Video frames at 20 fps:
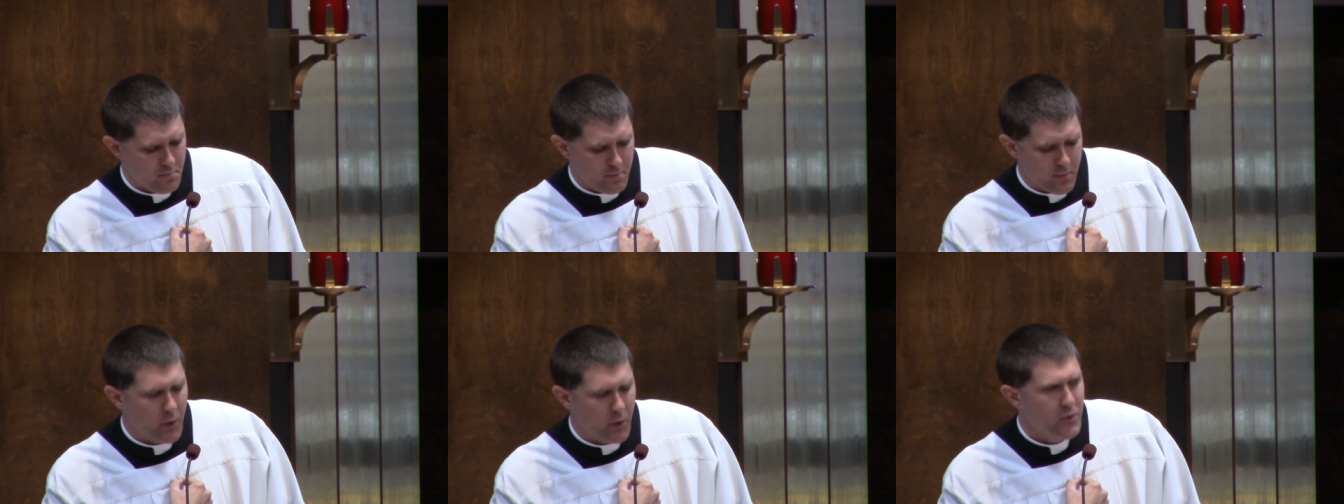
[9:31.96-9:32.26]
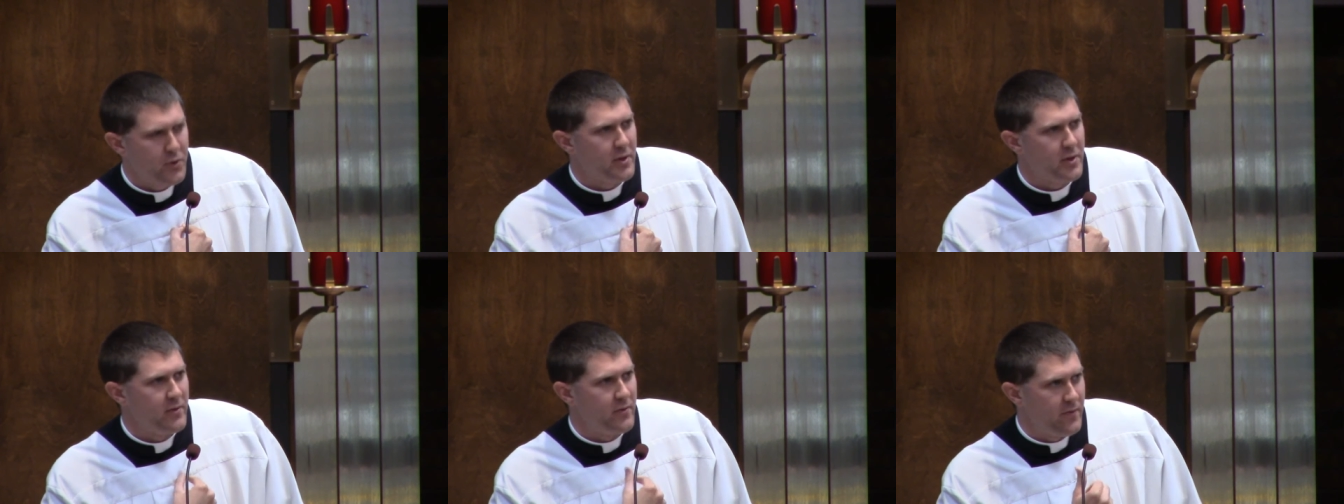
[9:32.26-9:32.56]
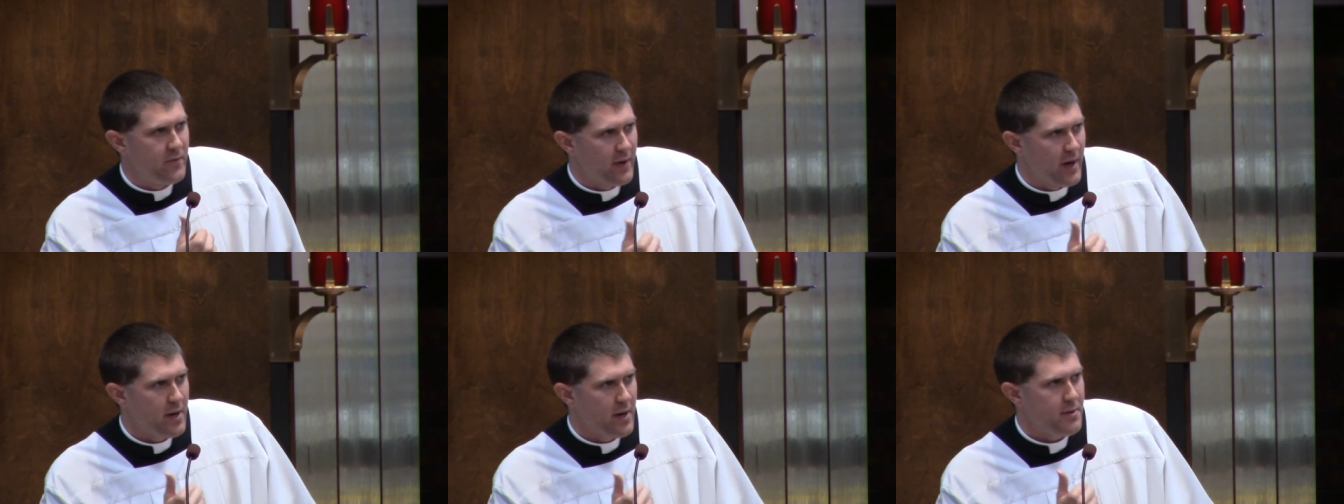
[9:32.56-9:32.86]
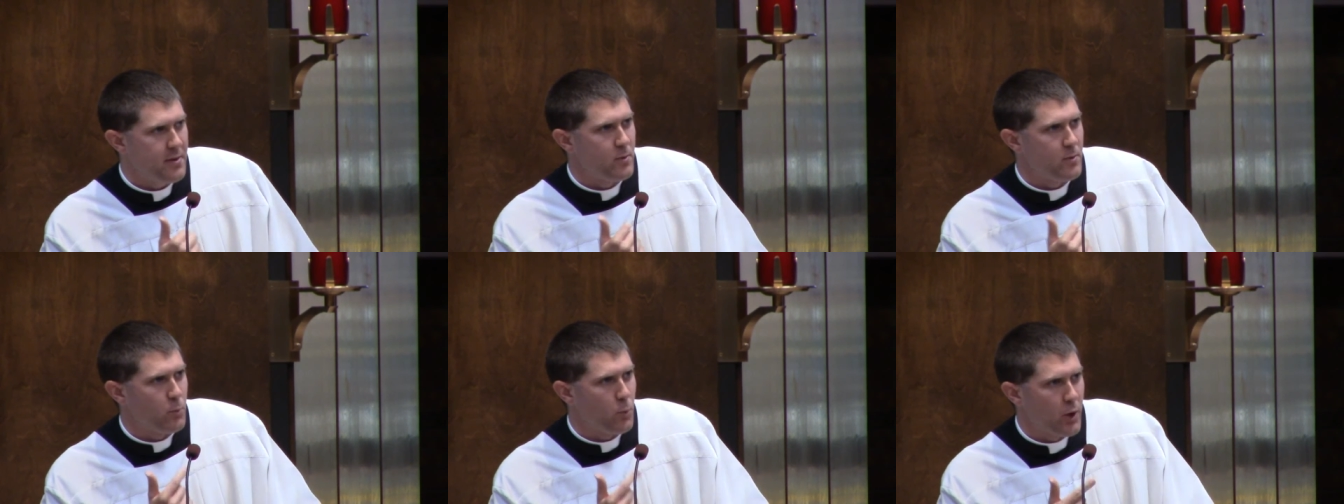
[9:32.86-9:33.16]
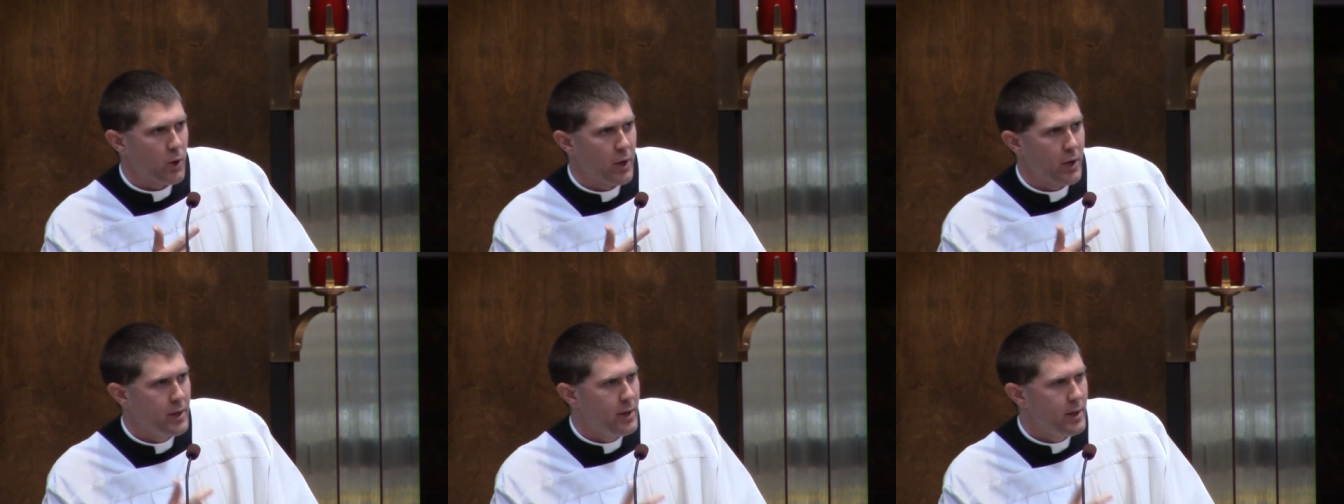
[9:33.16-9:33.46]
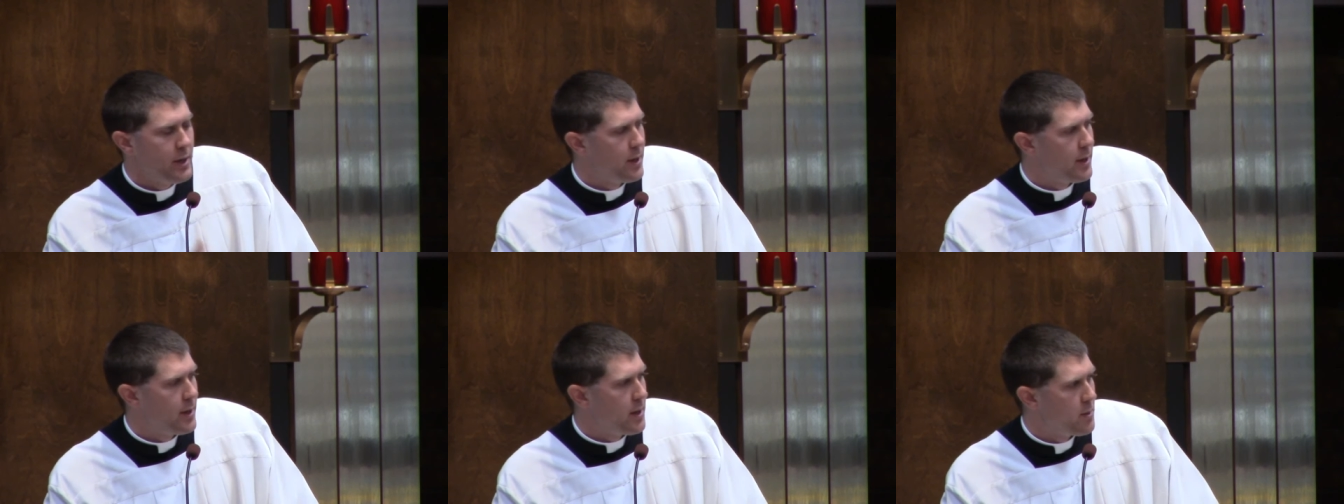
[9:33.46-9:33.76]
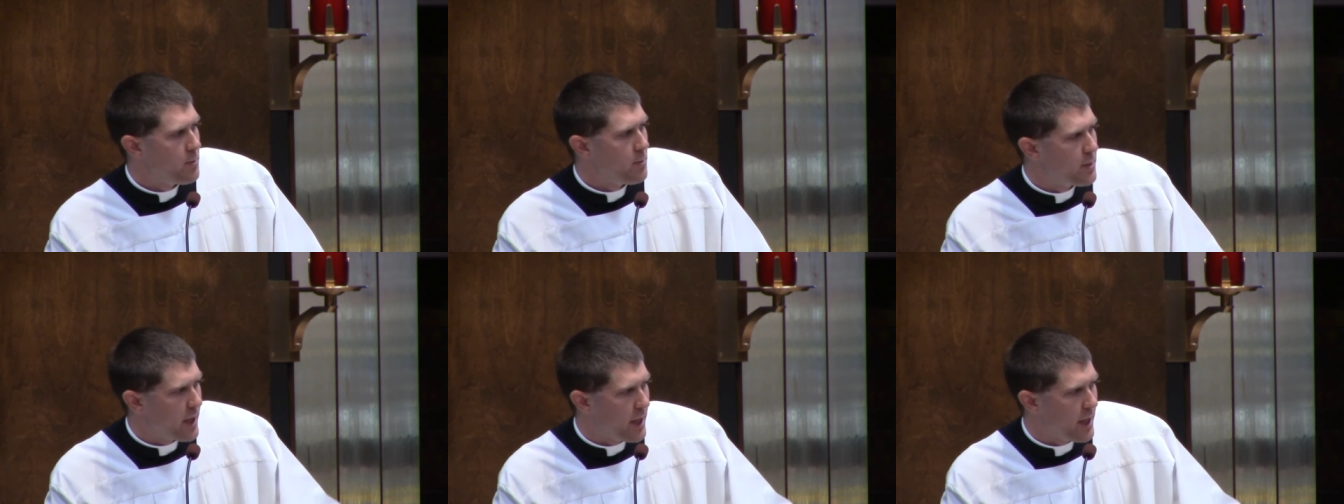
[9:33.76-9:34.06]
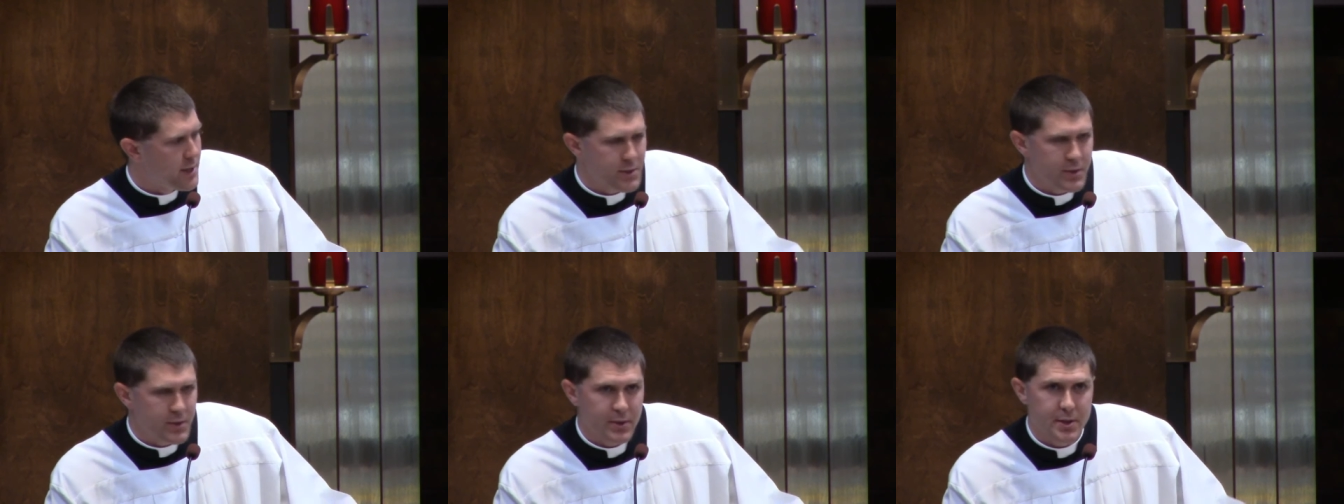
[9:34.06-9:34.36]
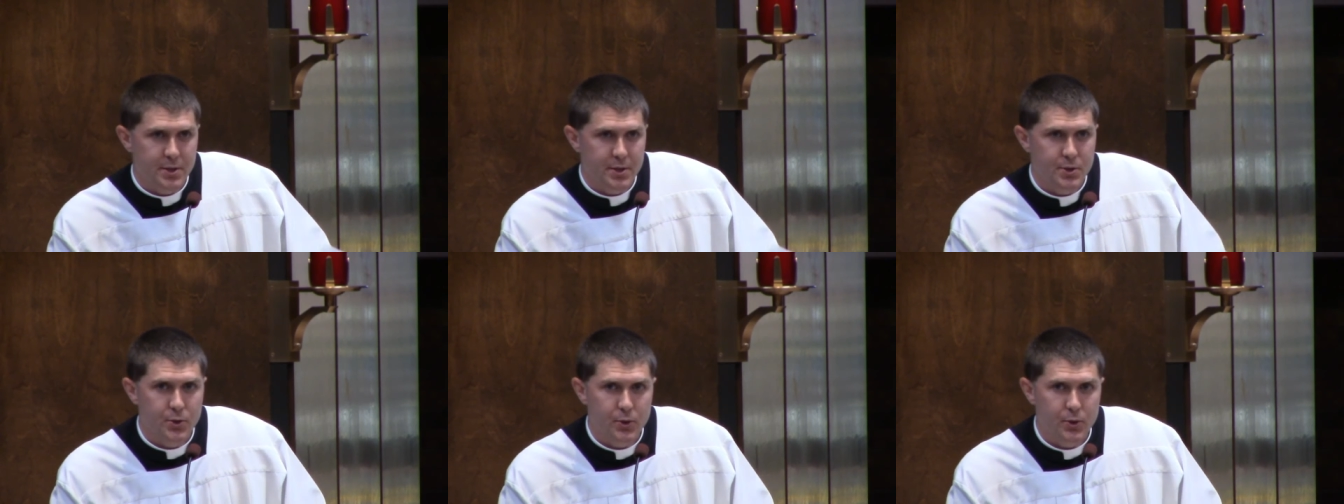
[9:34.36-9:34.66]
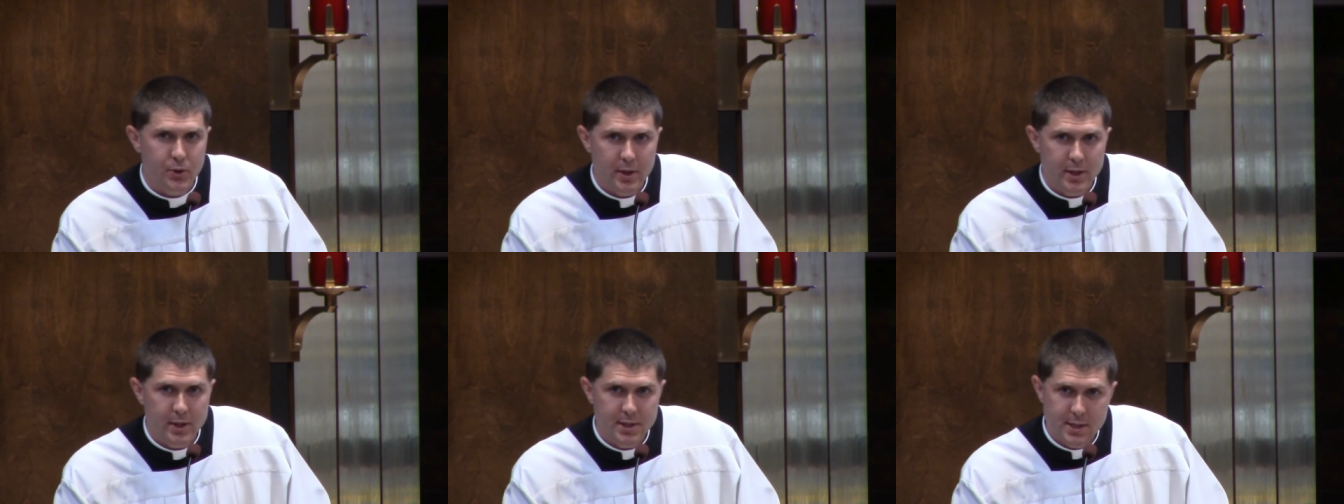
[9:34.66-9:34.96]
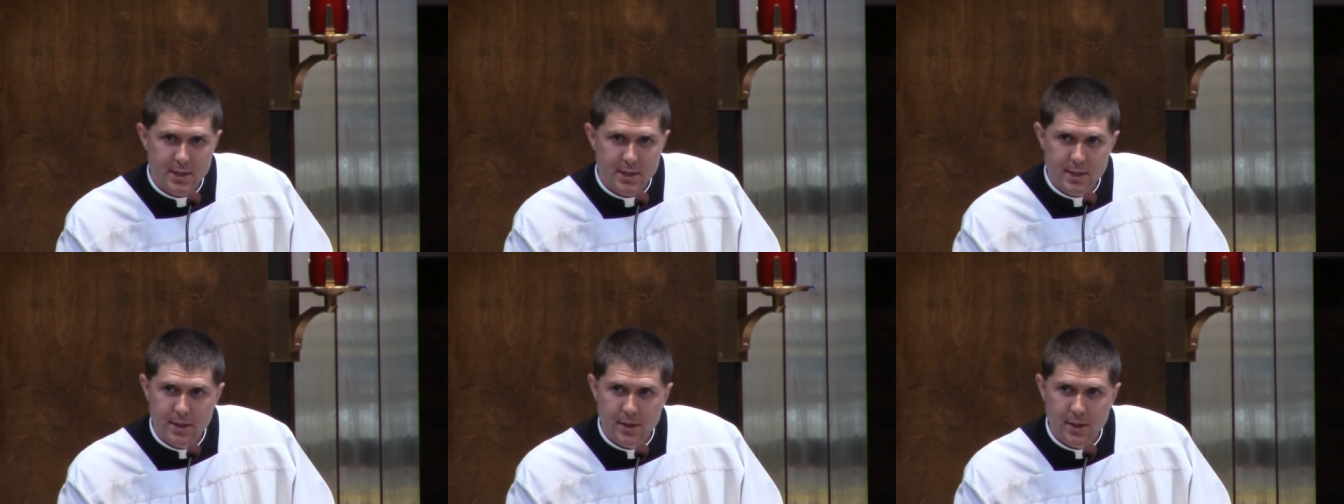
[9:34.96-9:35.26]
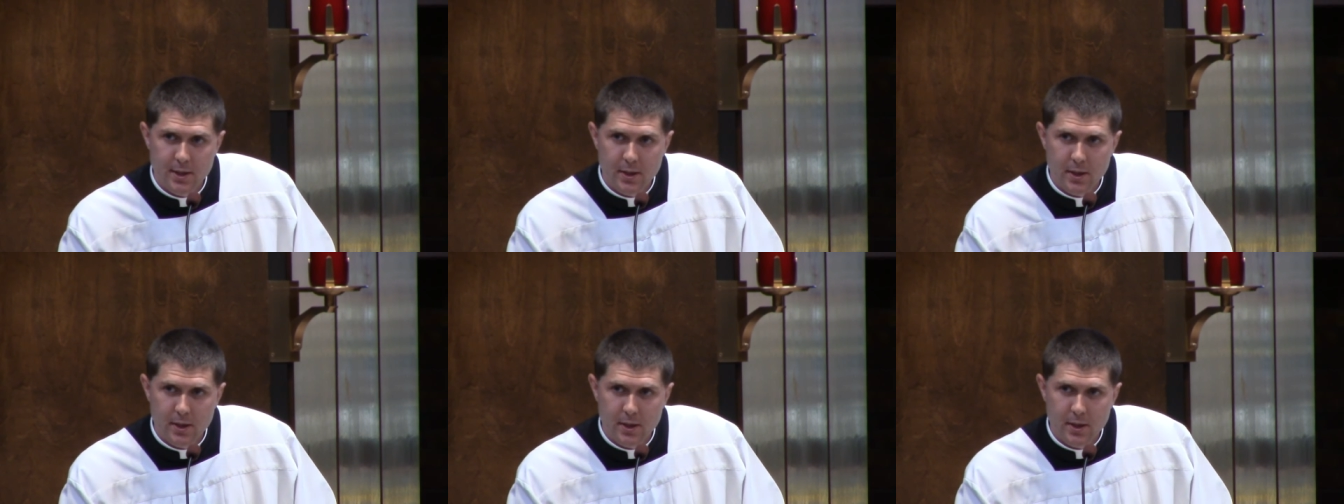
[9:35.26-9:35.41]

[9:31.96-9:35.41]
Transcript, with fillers: both in faith and word, but also in this Eucharist,